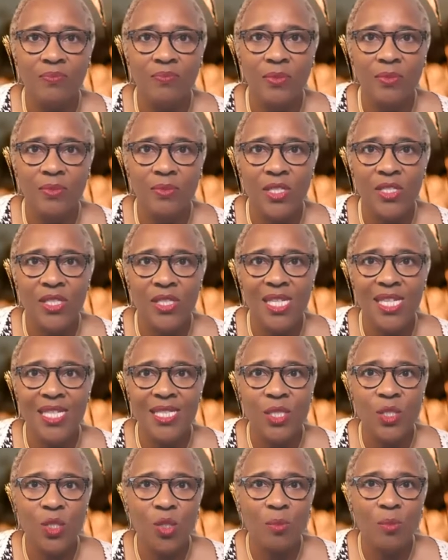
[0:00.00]
You see,
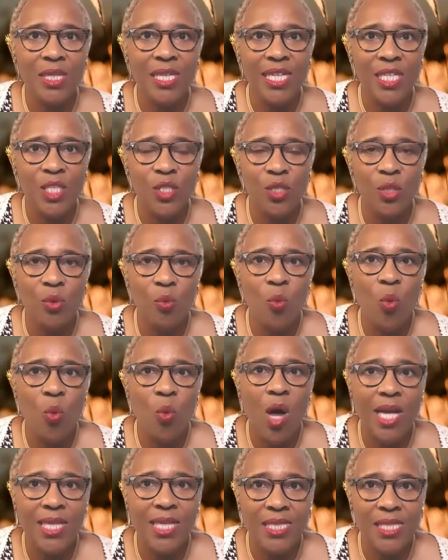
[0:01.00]
it's human nature to
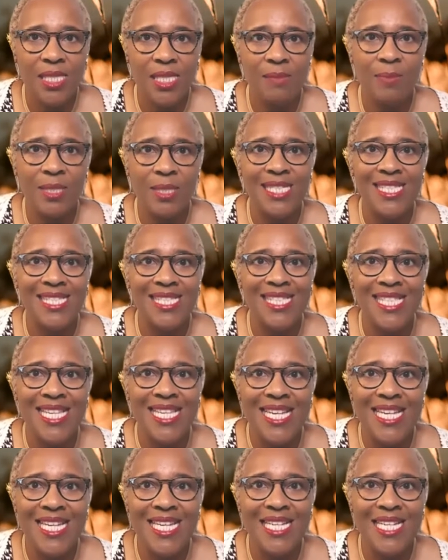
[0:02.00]
want to be
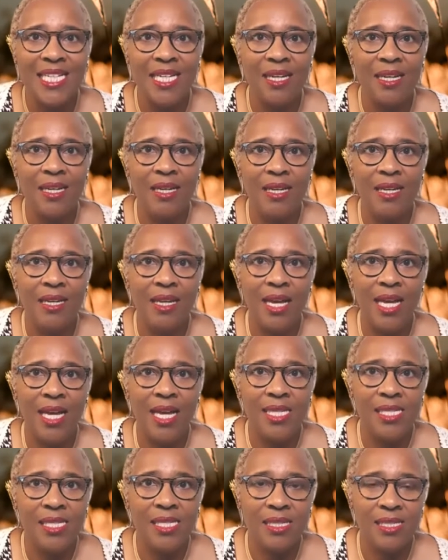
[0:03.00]
seen
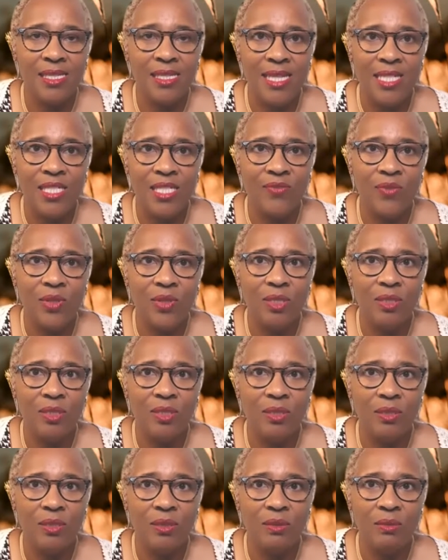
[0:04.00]
as successful.
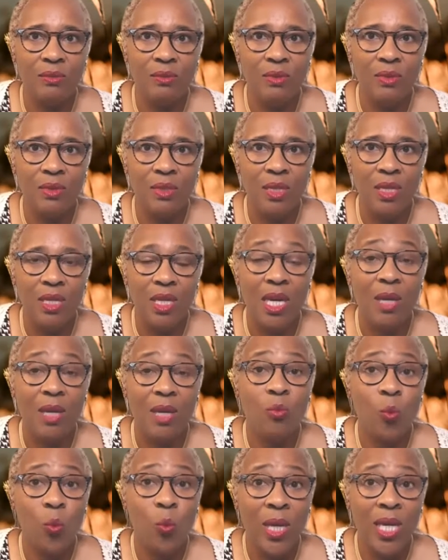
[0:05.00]

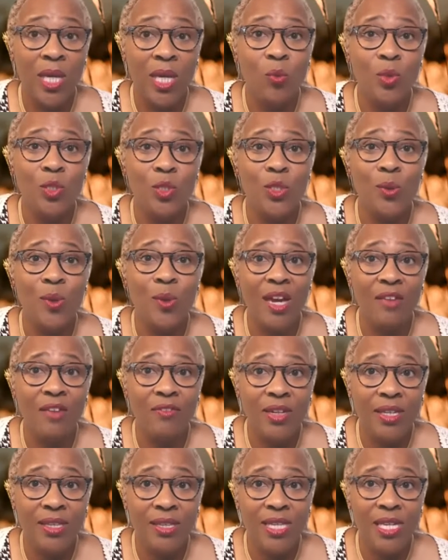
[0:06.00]
And we will do
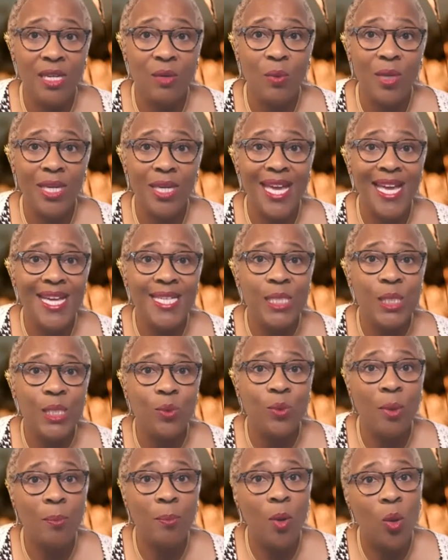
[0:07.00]
everything we can
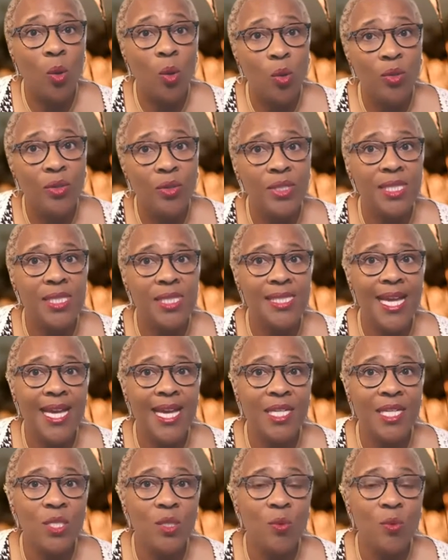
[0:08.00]
to uphold the
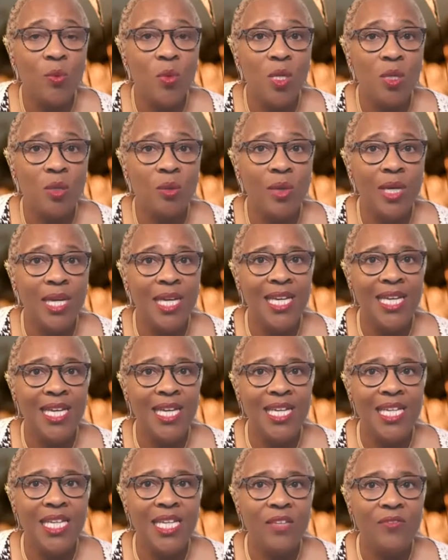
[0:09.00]
status quo,
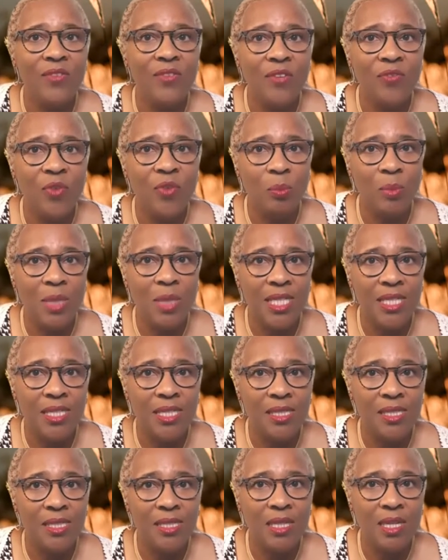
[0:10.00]
even if it
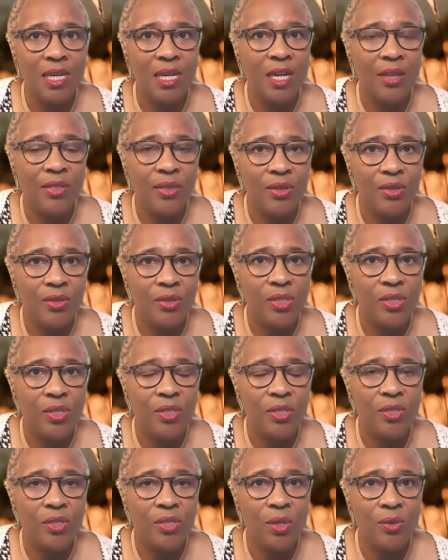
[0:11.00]
means others
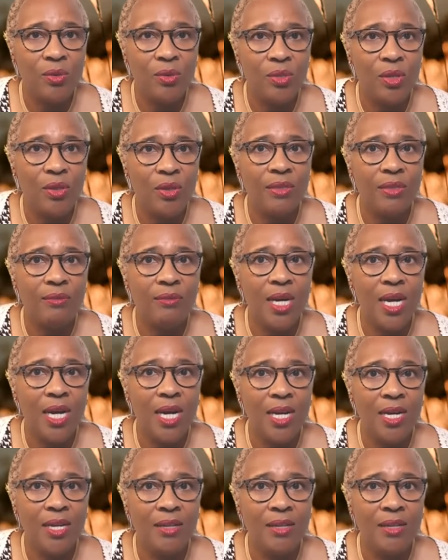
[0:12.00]
don't thrive.